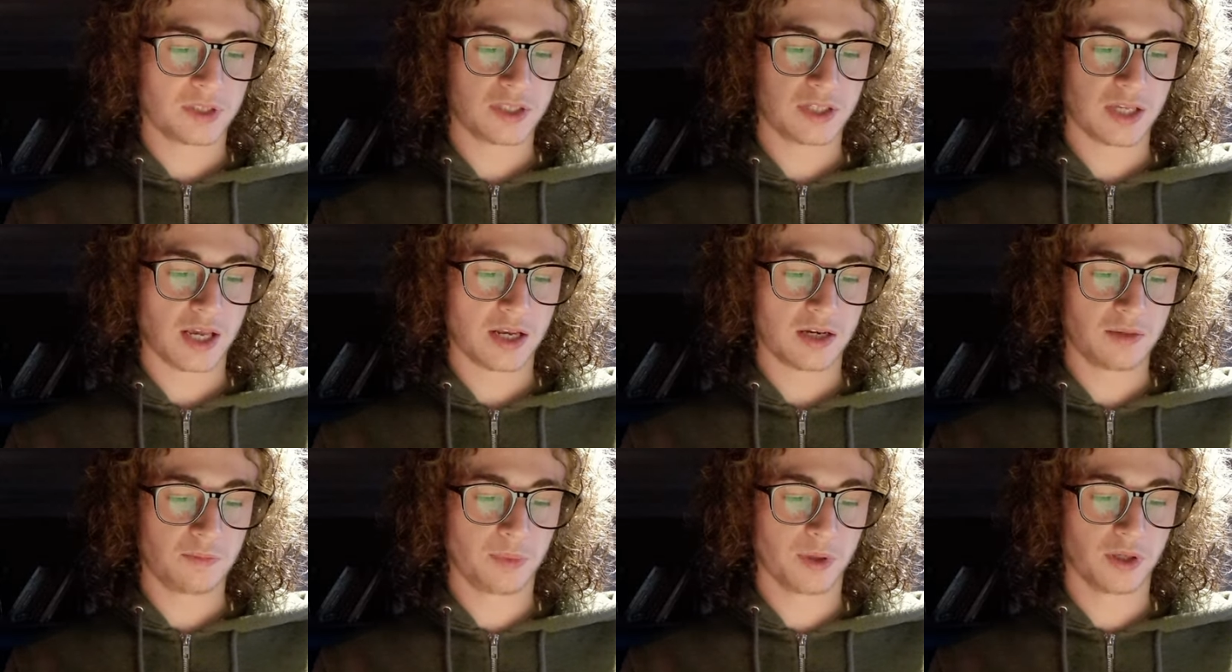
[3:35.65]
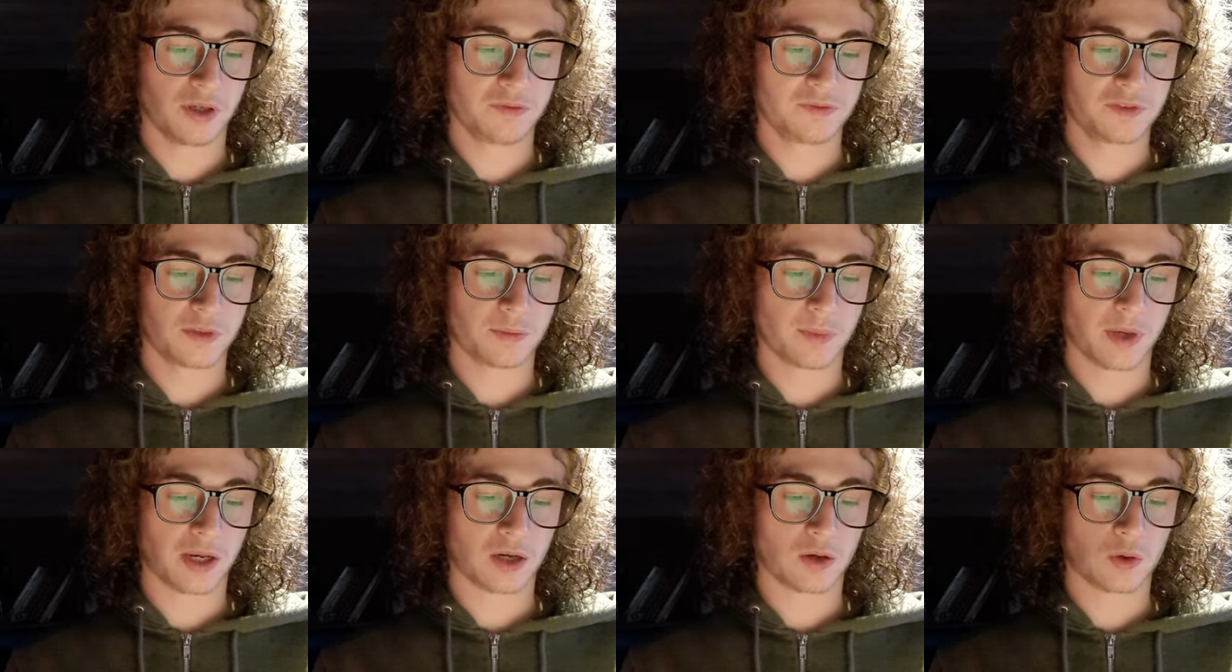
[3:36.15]
his head above
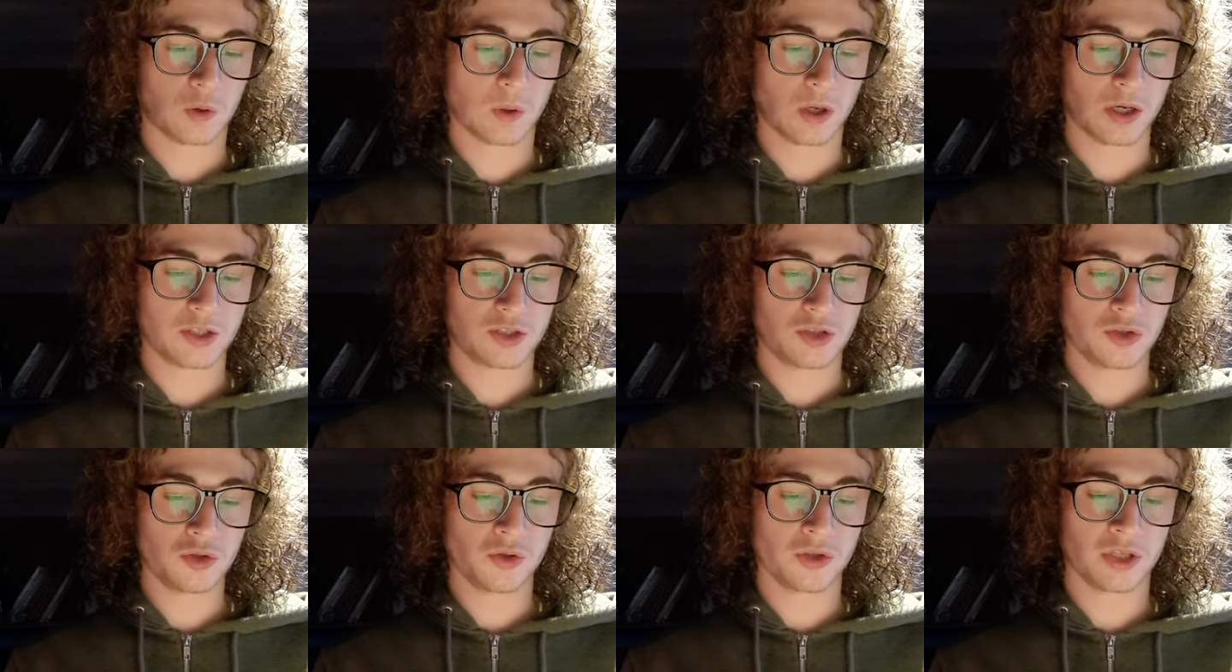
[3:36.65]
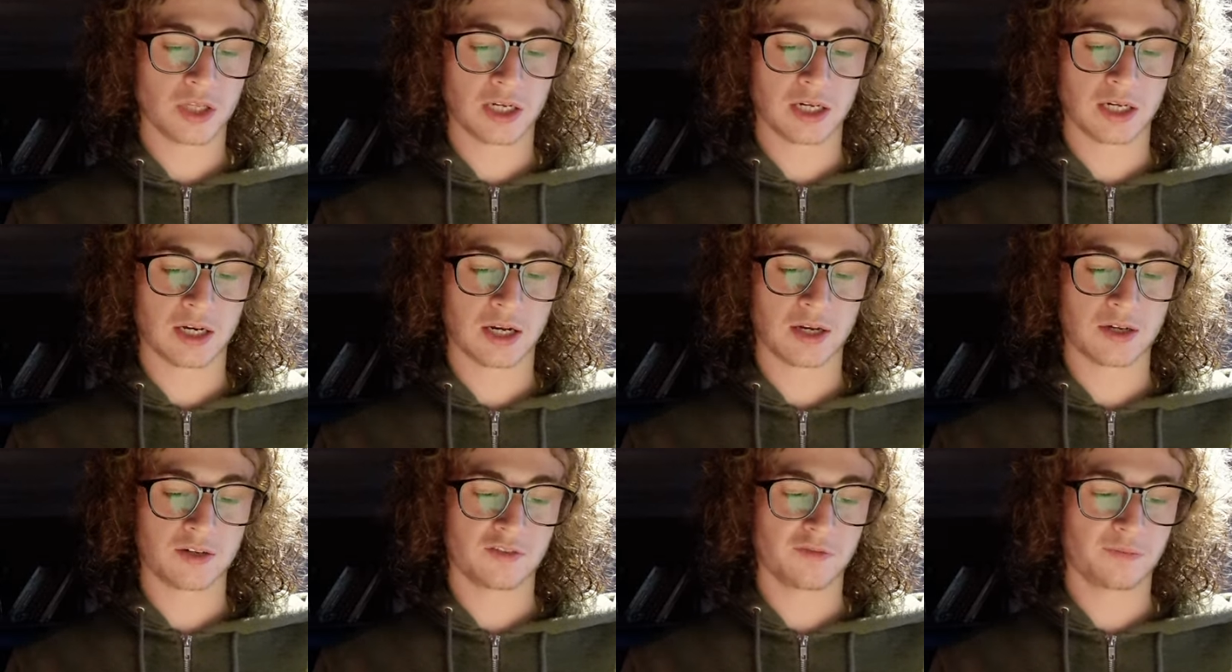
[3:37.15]
to make quite sure that
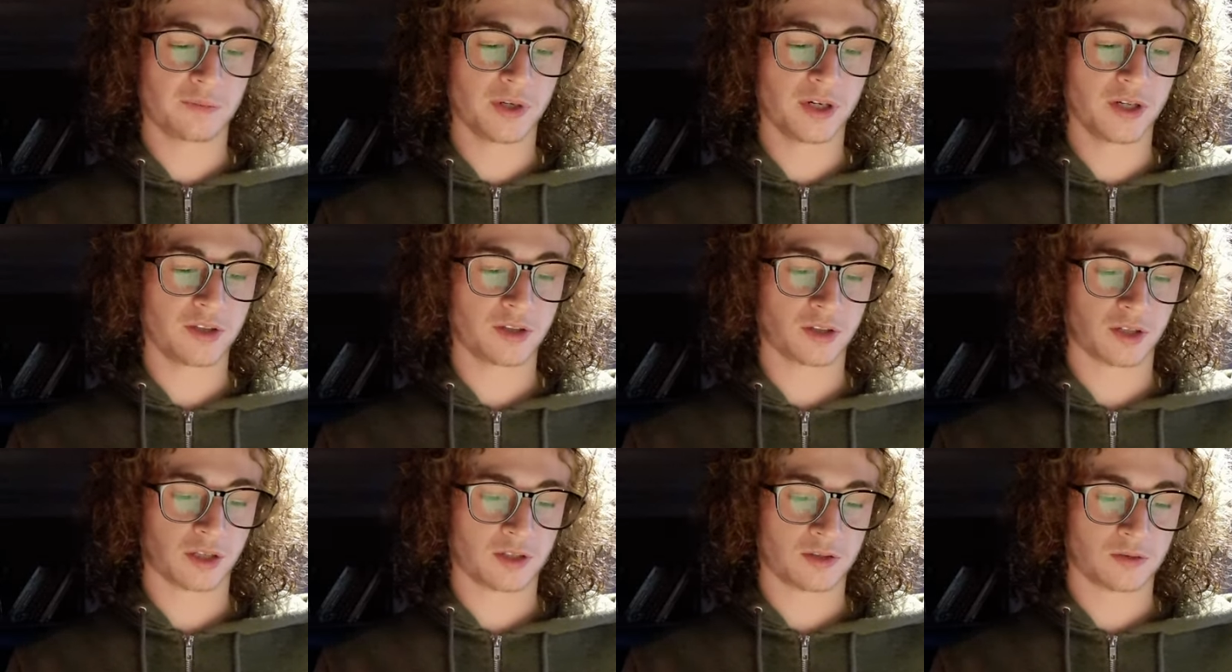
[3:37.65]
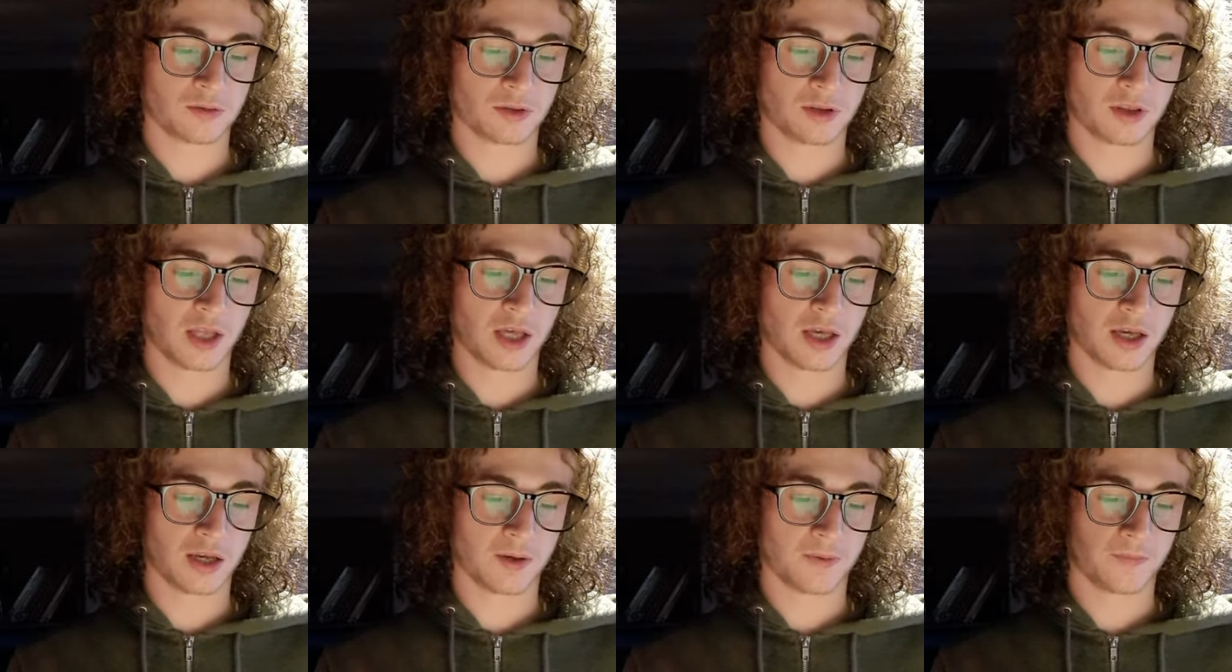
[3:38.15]
Land of Birthdays was
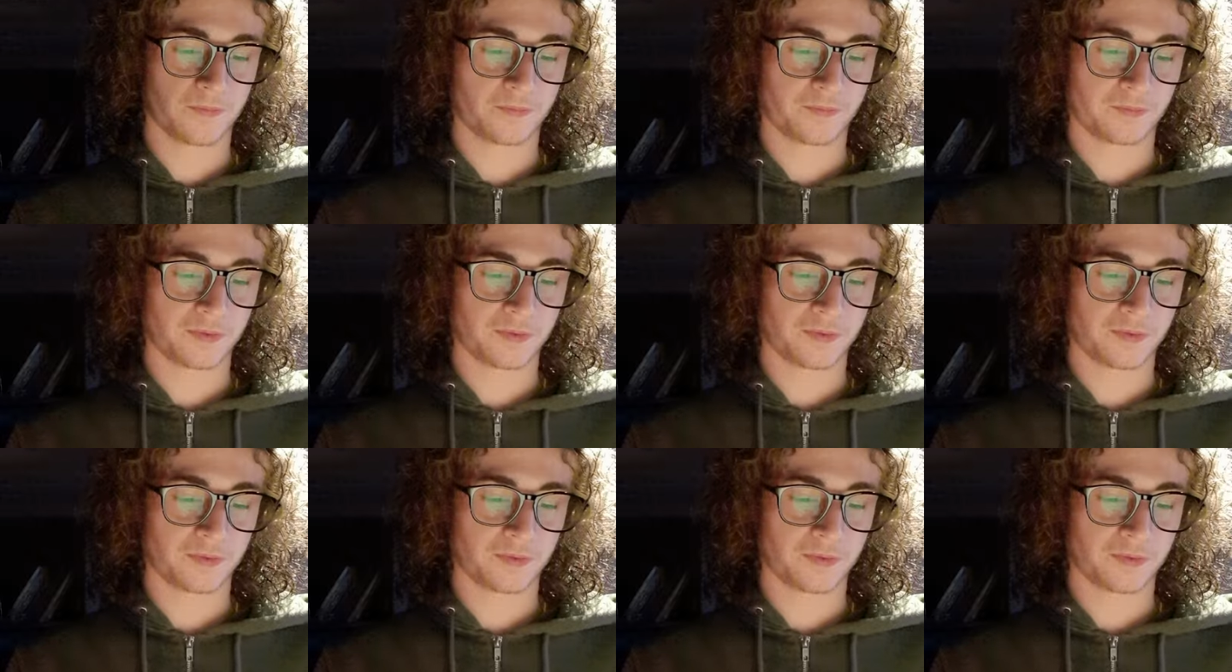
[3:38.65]
there,